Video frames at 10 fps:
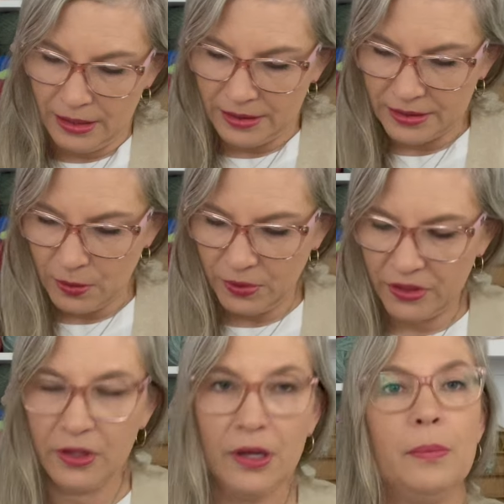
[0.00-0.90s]
So with
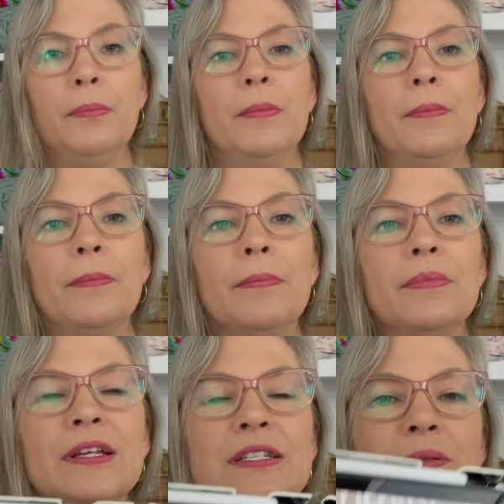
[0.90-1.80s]
the,
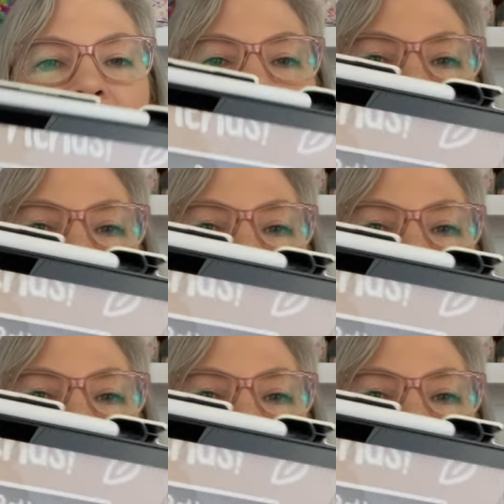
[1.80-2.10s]
that's what you